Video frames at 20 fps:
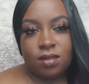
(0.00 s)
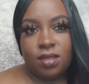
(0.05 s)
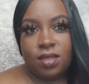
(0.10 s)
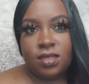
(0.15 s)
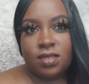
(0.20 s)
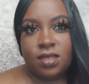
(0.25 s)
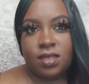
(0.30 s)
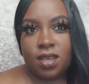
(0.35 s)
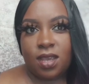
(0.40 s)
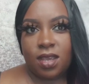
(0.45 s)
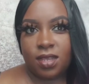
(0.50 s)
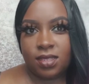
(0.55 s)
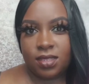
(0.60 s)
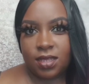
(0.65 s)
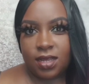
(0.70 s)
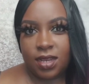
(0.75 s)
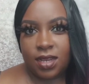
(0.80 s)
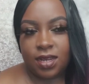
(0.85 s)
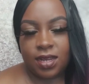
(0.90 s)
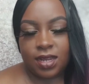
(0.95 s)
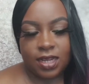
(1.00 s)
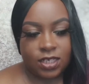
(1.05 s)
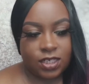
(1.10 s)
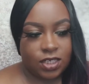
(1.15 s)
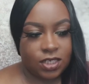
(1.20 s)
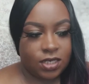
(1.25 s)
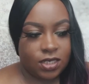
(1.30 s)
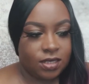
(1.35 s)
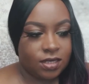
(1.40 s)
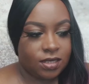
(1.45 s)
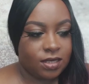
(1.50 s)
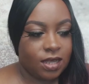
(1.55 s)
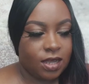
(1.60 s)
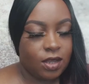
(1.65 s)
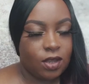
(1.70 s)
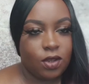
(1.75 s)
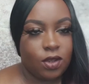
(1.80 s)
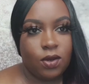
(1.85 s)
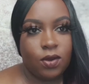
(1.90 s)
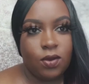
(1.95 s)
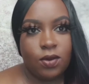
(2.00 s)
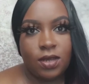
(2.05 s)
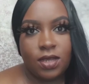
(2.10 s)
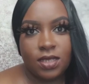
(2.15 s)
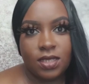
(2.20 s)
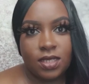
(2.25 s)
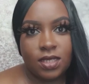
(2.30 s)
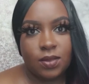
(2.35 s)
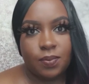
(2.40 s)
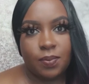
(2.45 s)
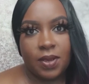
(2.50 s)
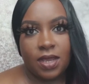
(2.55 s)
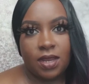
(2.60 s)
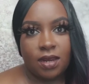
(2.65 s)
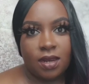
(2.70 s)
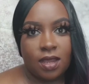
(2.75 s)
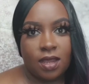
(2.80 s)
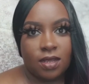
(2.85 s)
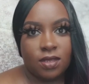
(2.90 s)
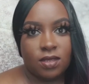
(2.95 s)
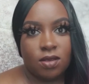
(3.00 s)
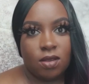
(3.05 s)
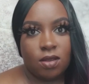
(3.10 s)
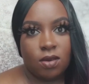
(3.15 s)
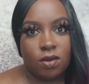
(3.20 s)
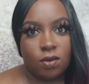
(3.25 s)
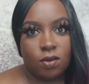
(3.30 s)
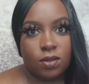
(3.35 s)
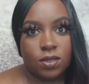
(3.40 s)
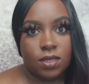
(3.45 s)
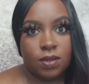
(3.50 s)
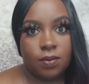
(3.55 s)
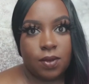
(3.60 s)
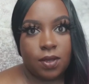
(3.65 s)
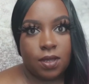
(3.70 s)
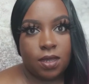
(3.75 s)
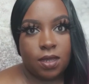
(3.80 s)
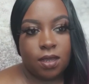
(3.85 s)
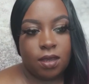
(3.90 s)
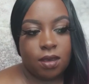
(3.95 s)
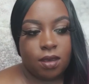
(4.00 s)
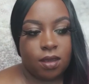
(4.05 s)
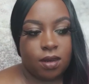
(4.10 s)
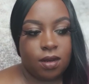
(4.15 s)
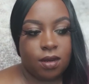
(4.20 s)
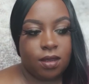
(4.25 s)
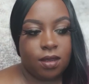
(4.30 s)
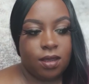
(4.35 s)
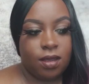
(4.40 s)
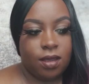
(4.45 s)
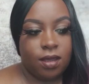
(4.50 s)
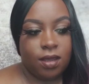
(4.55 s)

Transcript: these are excellent lashes. Like, you don't need to spend, like, ton loads of money on